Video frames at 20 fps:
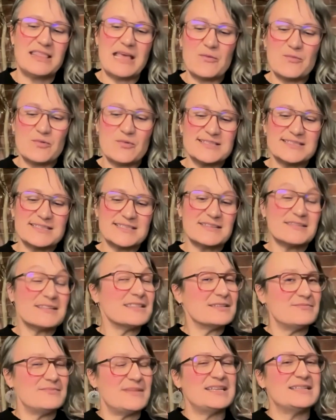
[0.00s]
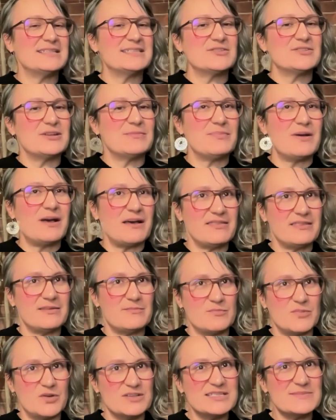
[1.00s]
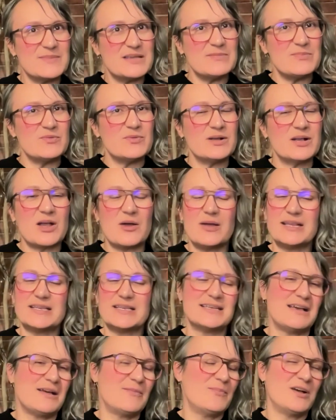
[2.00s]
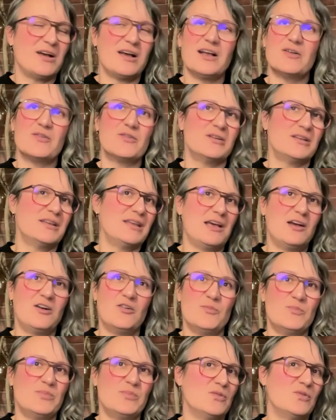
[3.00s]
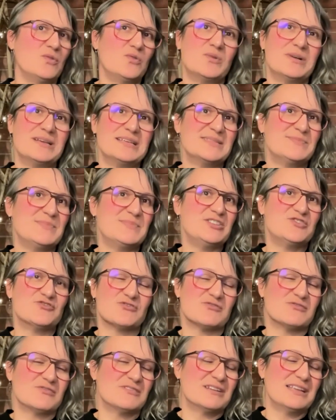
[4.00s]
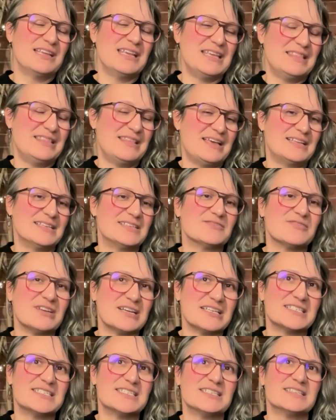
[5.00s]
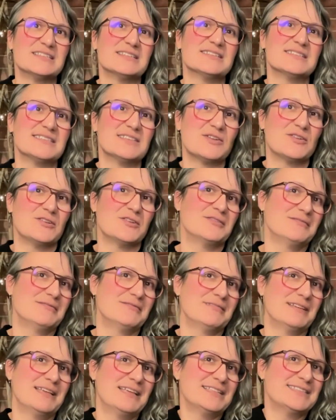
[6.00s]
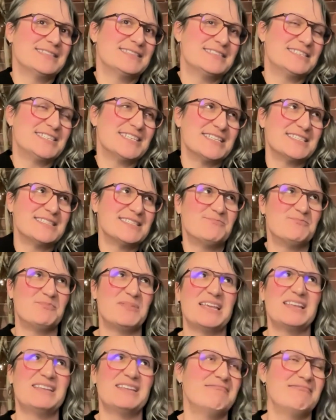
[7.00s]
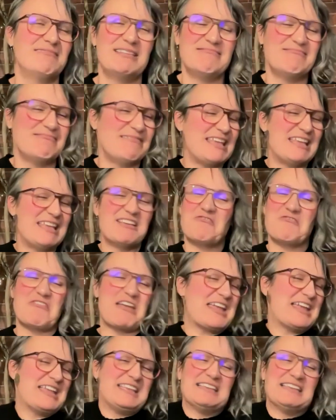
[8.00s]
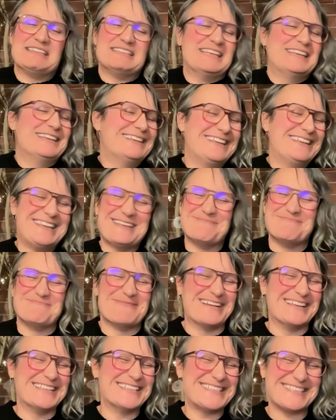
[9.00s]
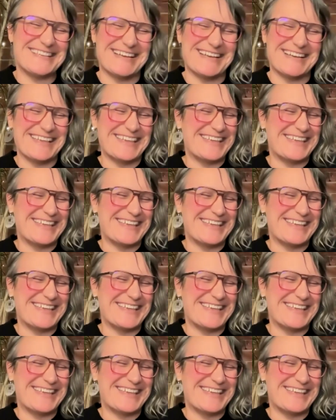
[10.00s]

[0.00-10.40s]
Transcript: wasn't sort of the mainstream path that most people were going down, but I couldn't help but always be drawn in that direction. So it's just been ingrained in my psyche.